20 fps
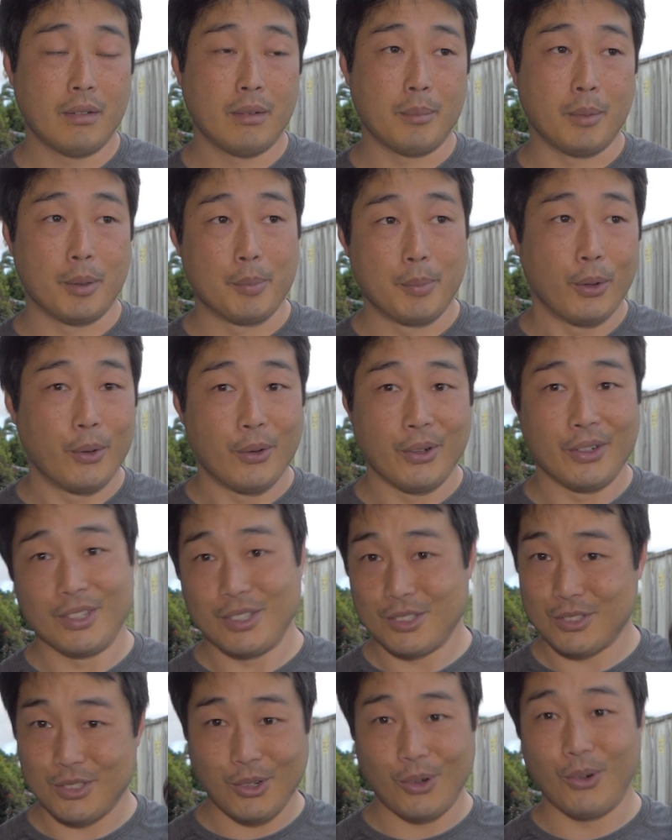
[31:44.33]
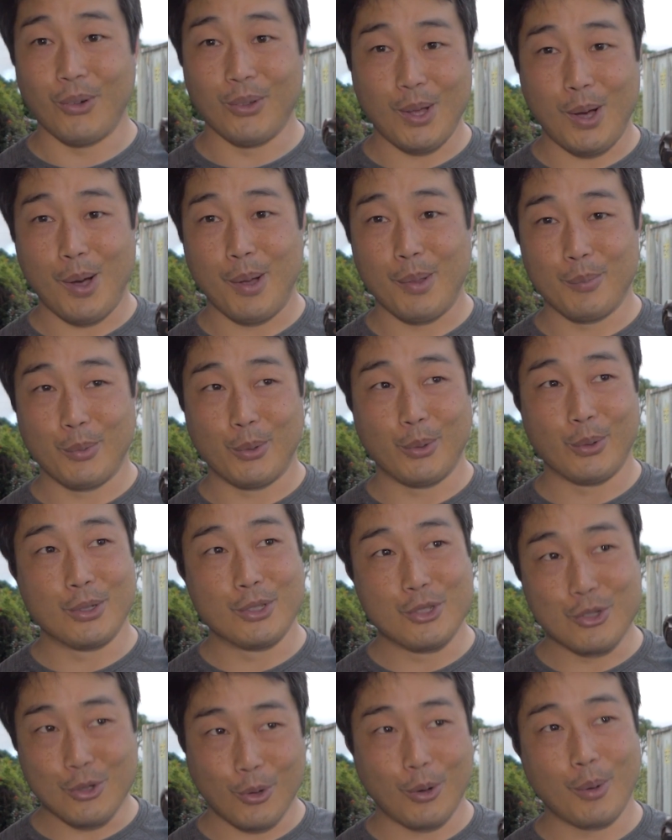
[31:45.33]
my bow hunting is a whole lot more
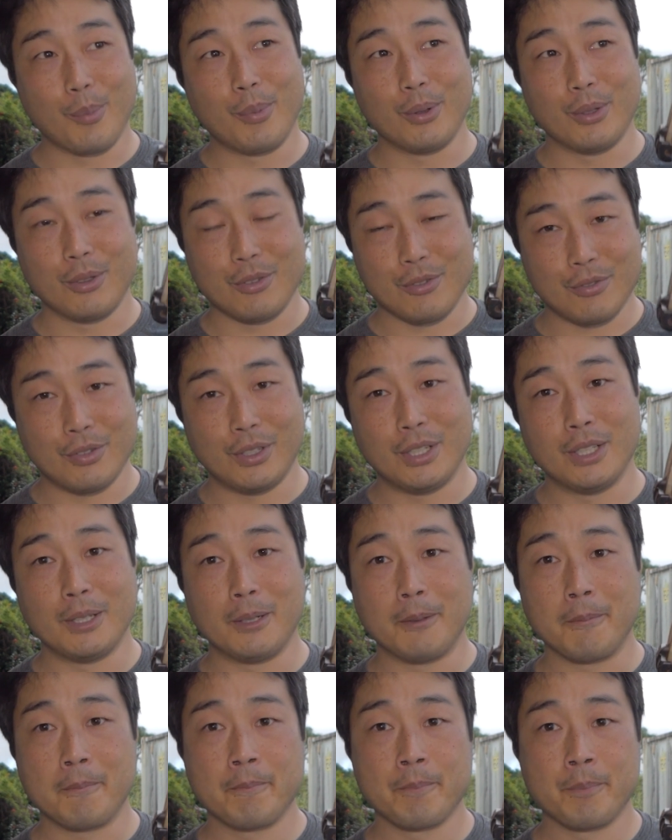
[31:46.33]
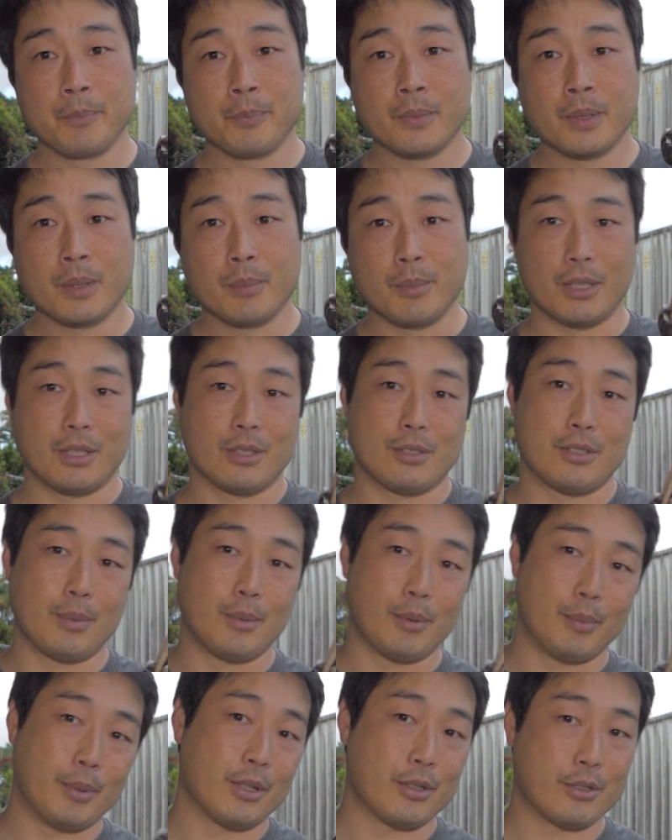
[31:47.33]
enjoyable and fun because I'm
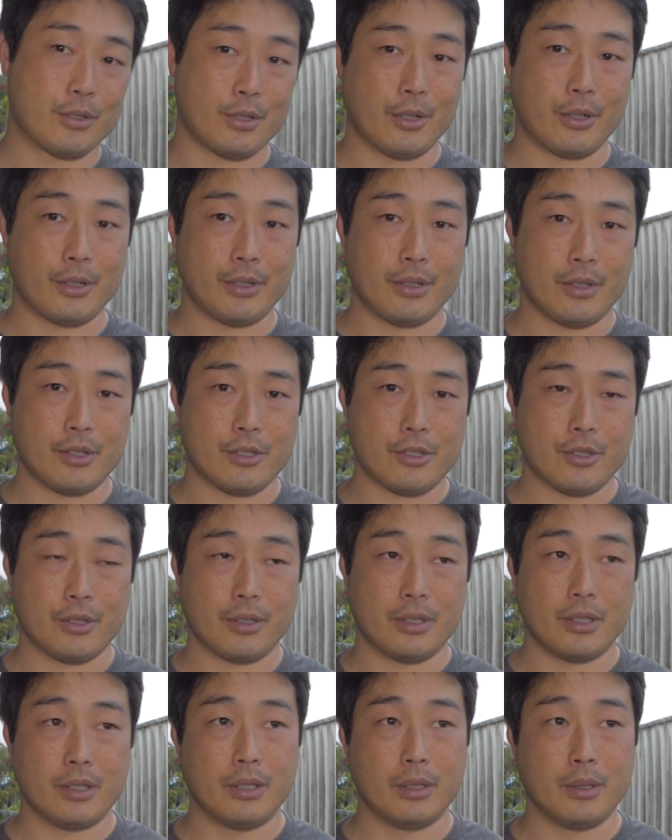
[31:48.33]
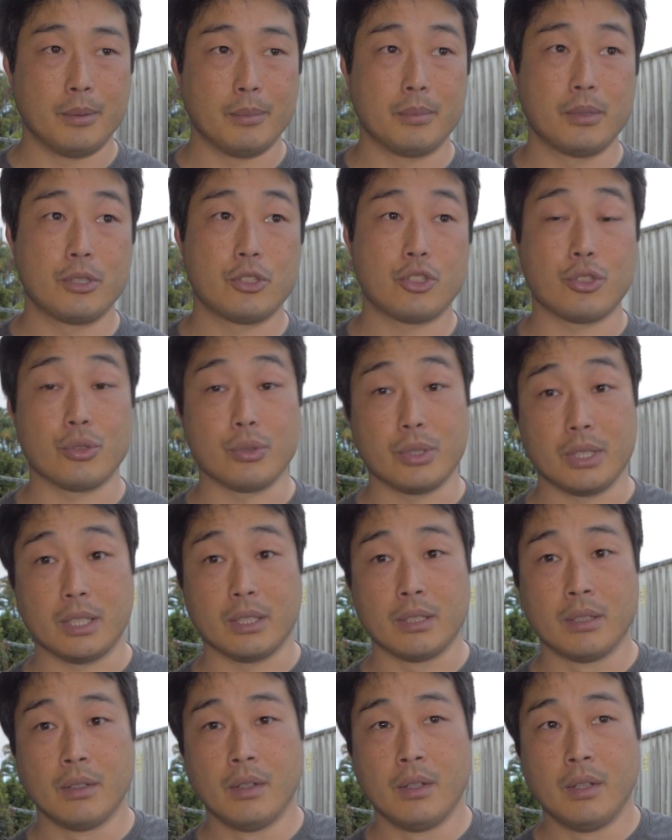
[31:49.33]
a better target archer.
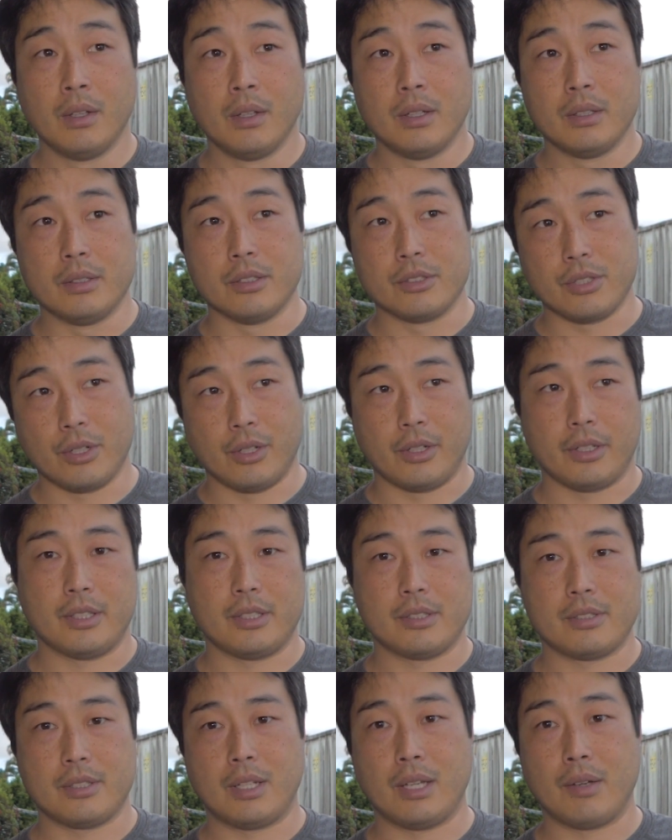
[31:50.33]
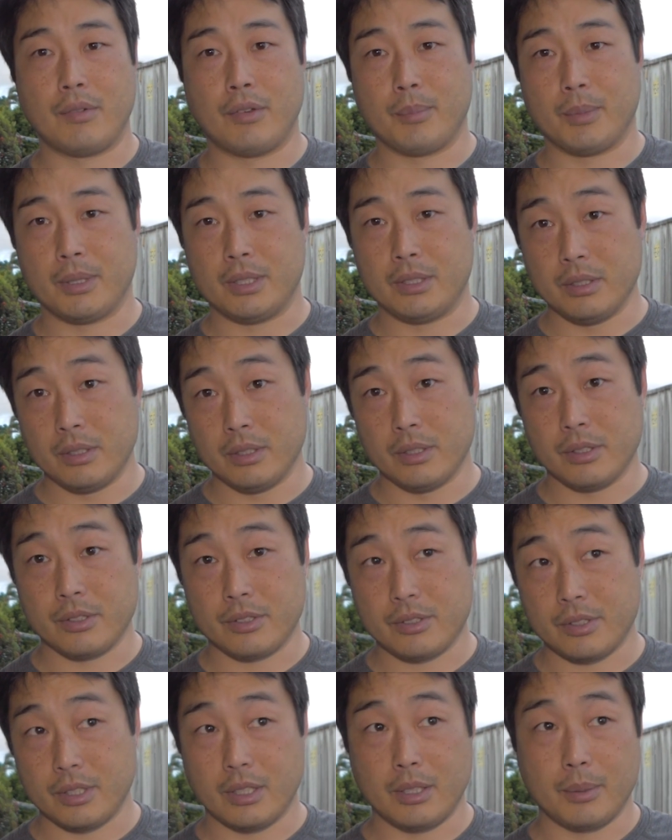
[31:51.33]
Shooting the targets and having my gear
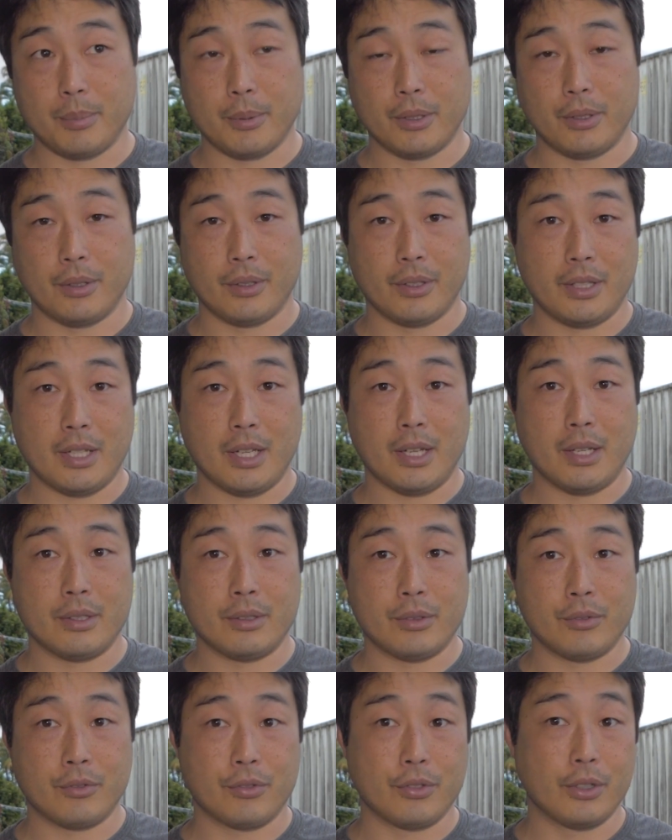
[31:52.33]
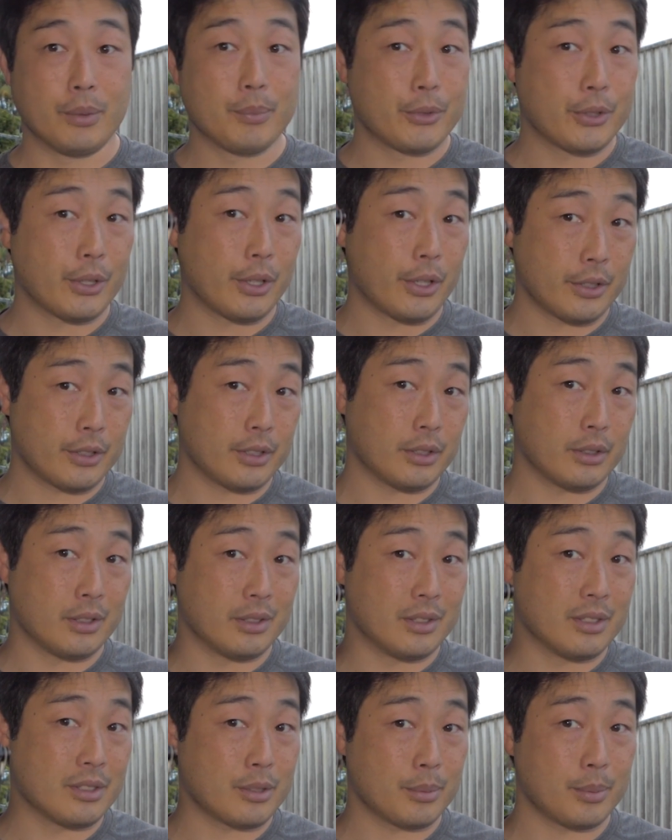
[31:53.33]
set up and all of that from the
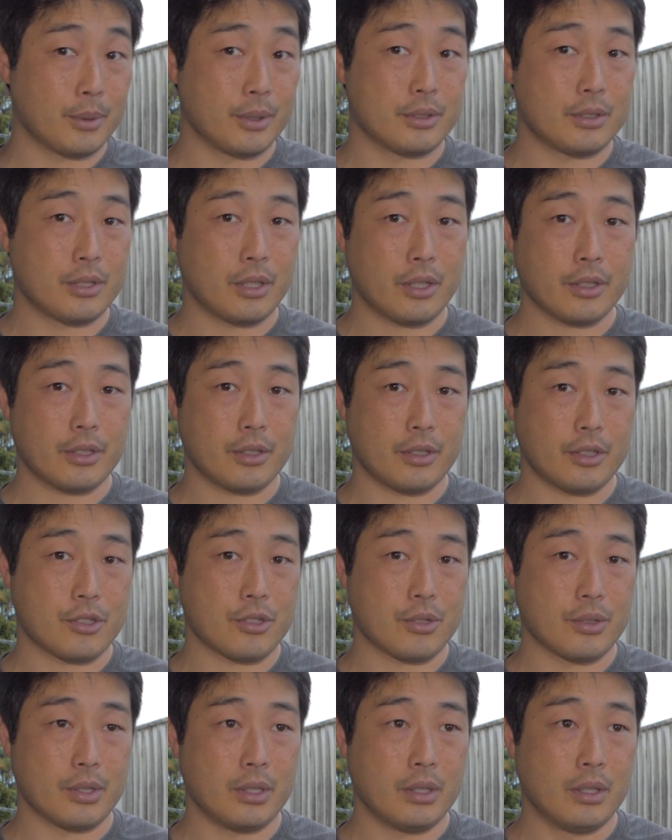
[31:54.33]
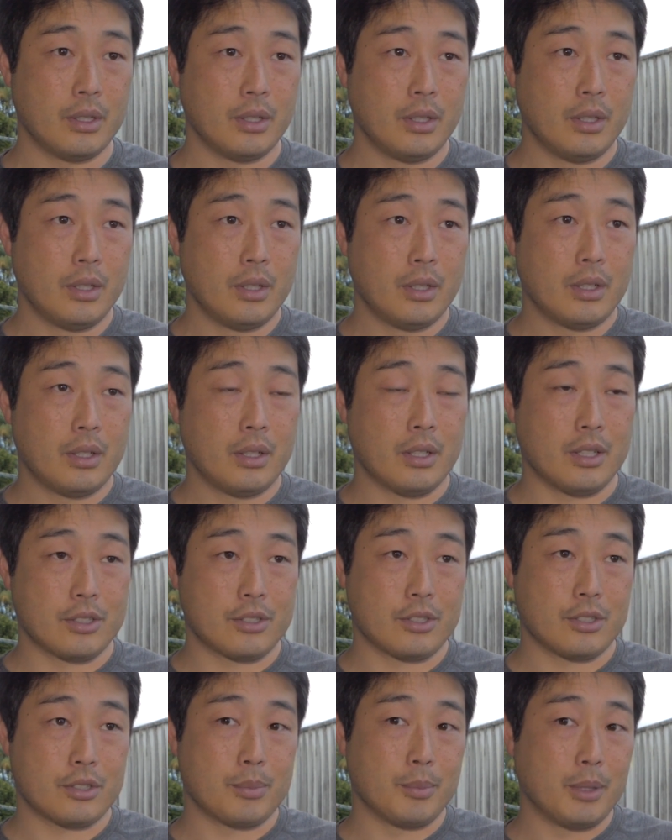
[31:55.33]
discipline of target archery has
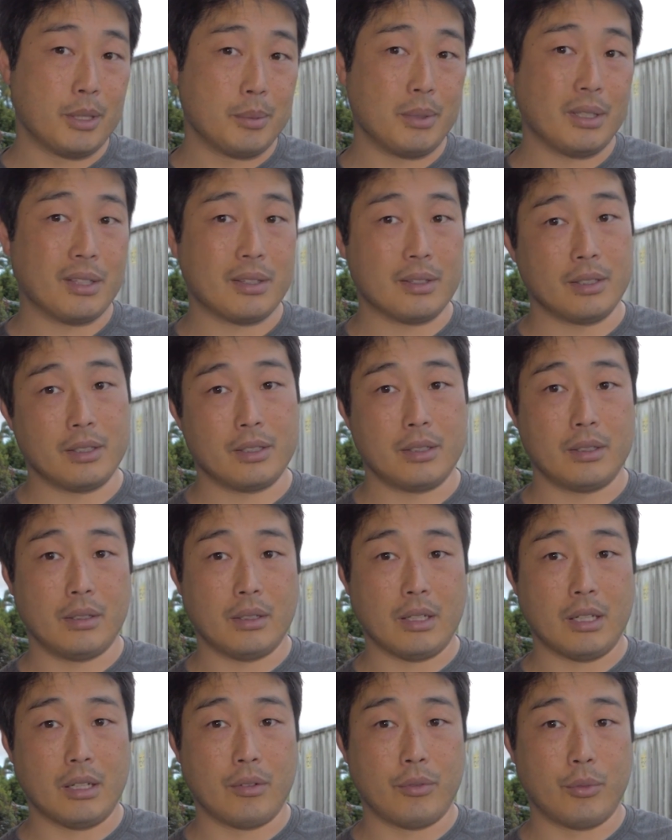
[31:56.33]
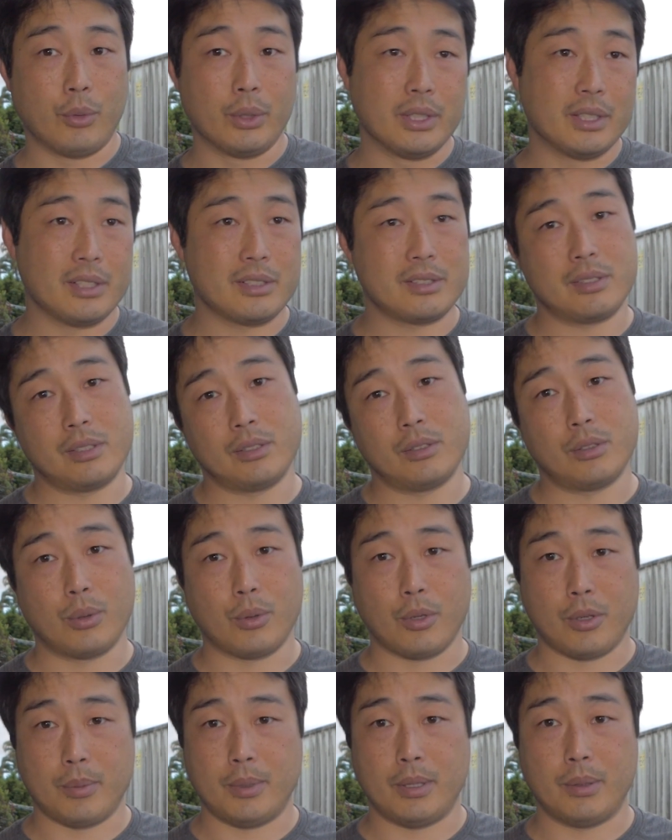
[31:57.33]
just made me have one less thing to
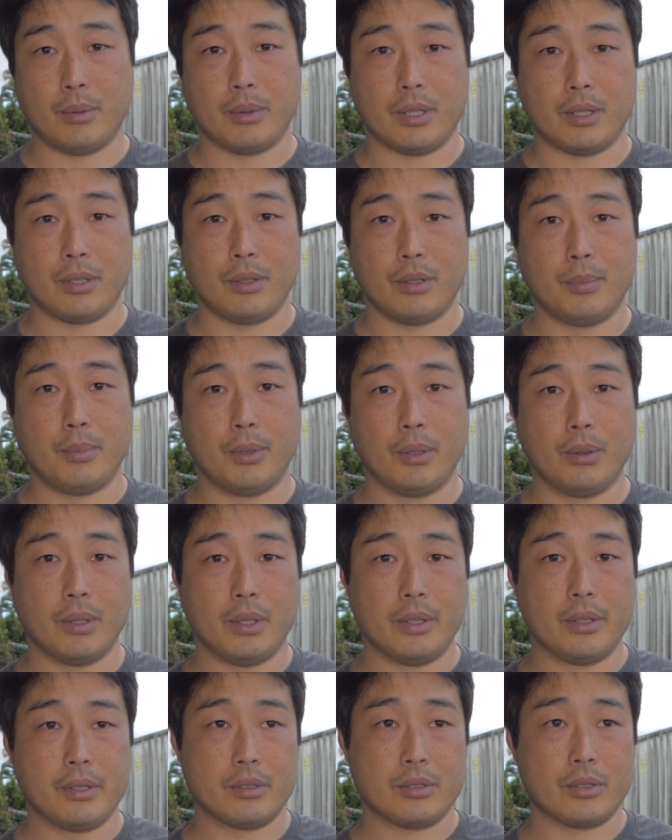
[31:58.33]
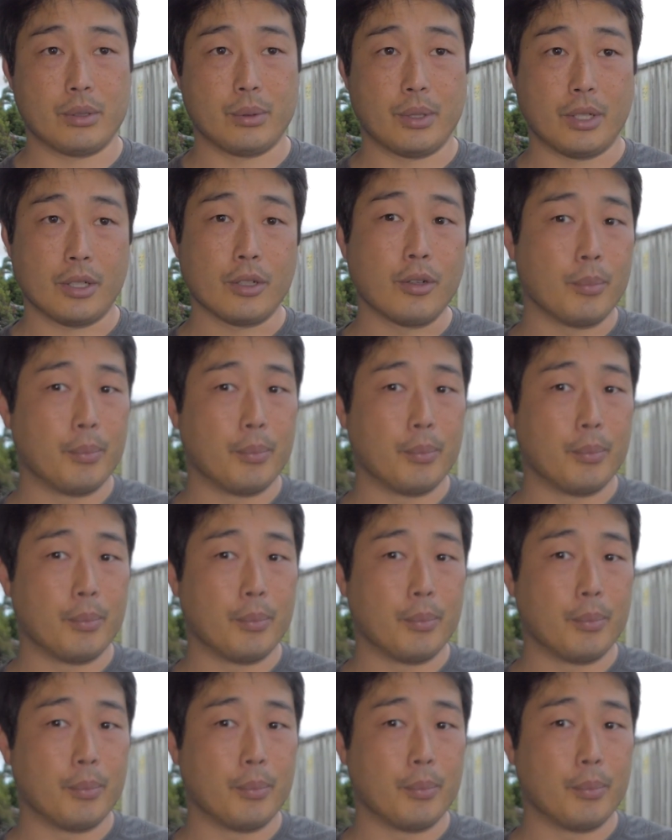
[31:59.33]
worry about when I go bow hunting. So when I go